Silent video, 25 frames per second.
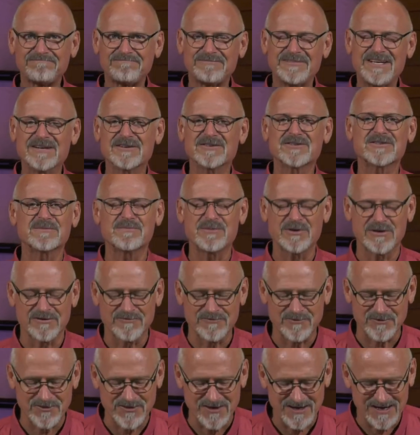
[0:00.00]
Here's the
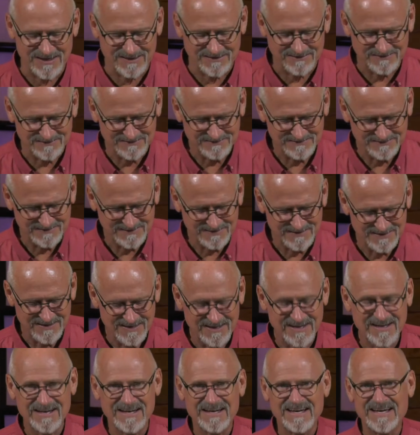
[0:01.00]
beautiful thing,
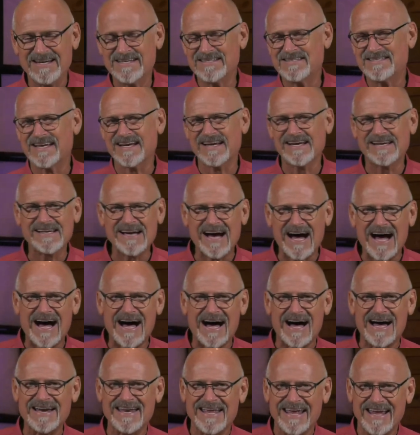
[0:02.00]
is that
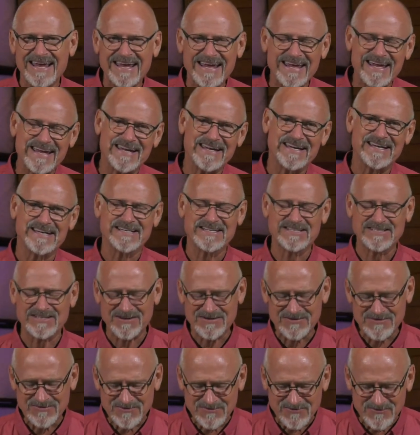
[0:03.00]
God is
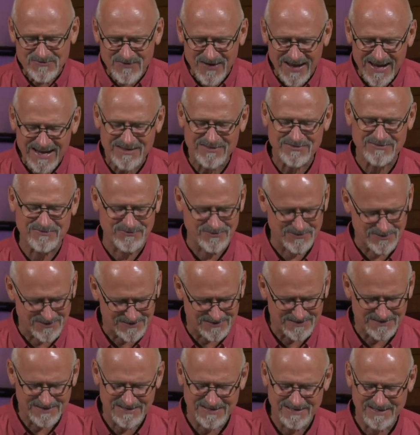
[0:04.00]

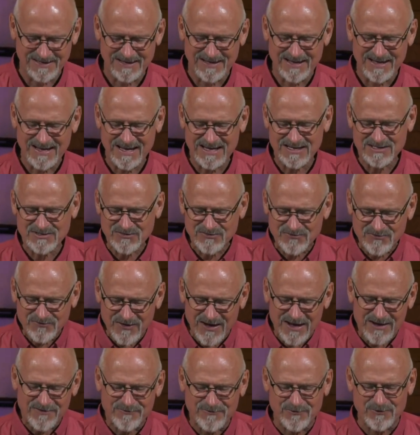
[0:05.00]
faithful. He is
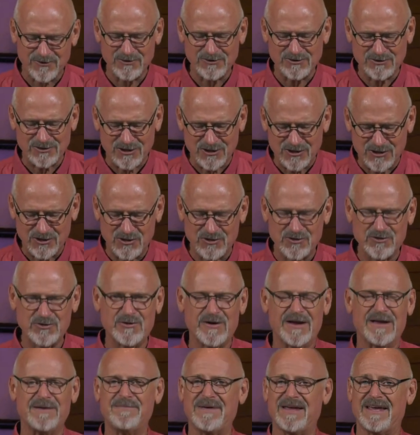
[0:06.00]
faithful to
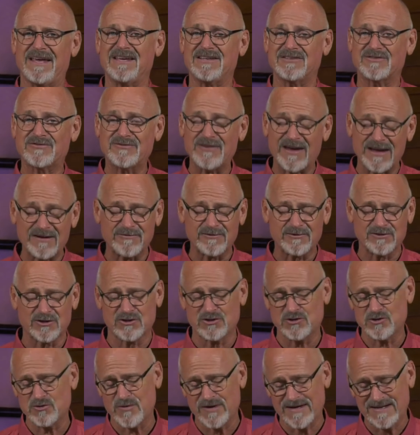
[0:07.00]
you and me. He's faithful to
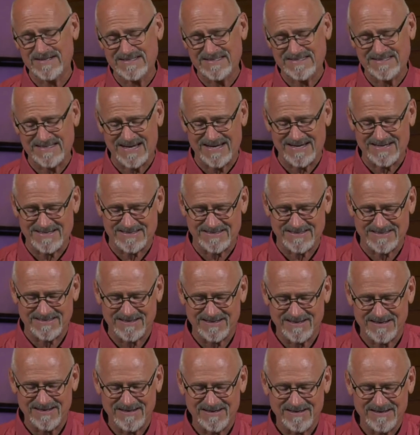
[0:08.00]
do what he says.
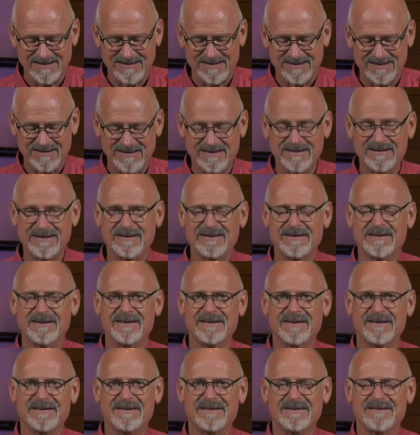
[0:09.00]

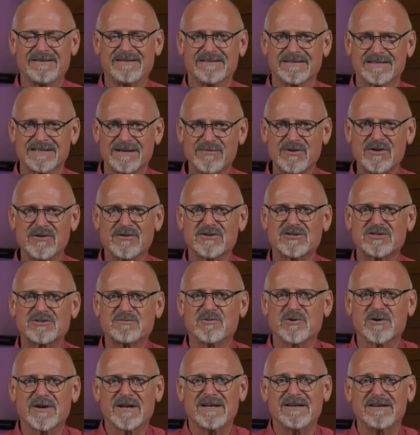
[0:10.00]
Some of you this
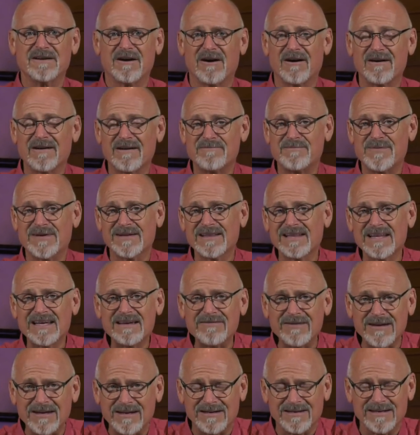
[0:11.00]
morning have been
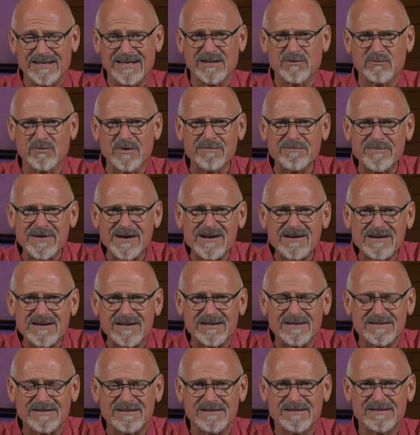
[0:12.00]
living in
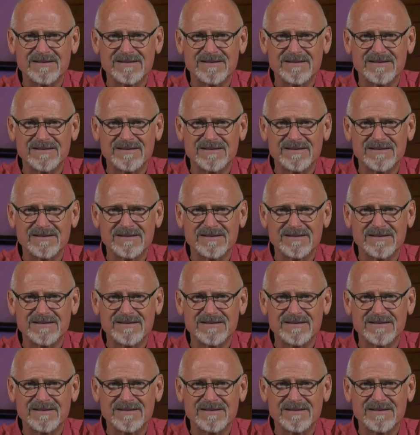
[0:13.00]
rebellion.